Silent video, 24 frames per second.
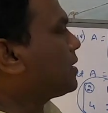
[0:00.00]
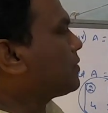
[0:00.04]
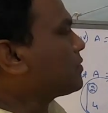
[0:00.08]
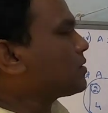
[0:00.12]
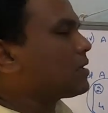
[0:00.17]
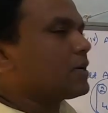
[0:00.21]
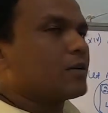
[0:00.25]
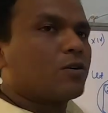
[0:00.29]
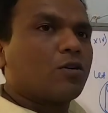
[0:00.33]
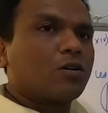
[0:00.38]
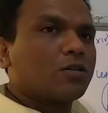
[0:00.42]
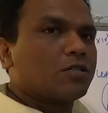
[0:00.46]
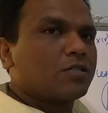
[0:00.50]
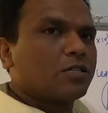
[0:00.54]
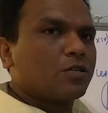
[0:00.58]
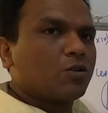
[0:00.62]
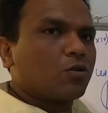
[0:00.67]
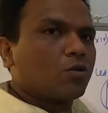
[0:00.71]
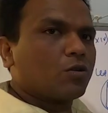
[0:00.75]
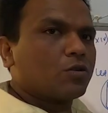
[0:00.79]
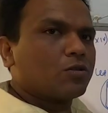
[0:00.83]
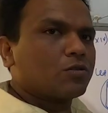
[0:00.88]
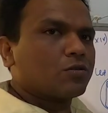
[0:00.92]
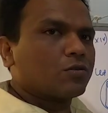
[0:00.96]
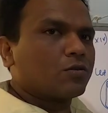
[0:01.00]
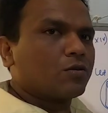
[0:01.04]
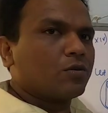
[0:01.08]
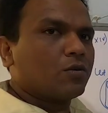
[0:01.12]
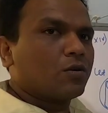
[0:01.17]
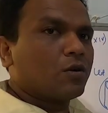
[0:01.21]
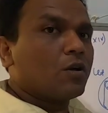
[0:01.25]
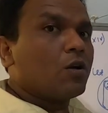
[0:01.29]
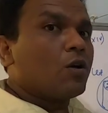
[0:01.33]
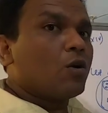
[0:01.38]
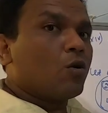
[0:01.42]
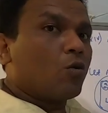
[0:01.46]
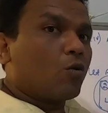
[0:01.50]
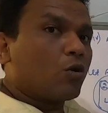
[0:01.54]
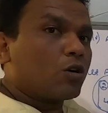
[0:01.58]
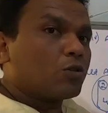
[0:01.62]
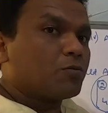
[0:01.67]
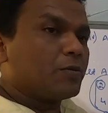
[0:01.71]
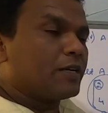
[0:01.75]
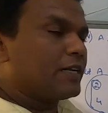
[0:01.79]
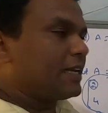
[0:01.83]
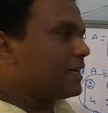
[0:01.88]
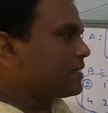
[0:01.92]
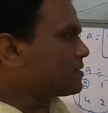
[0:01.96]
I got 0 also.
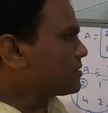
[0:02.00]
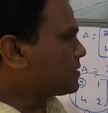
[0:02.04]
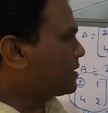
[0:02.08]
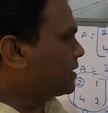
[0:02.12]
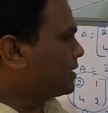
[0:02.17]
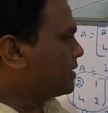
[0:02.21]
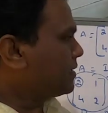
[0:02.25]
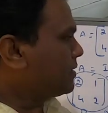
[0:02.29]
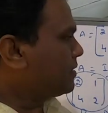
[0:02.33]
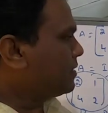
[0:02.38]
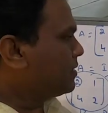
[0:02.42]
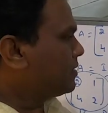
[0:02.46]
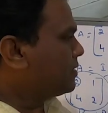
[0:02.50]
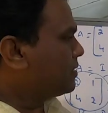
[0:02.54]
What's my next thing?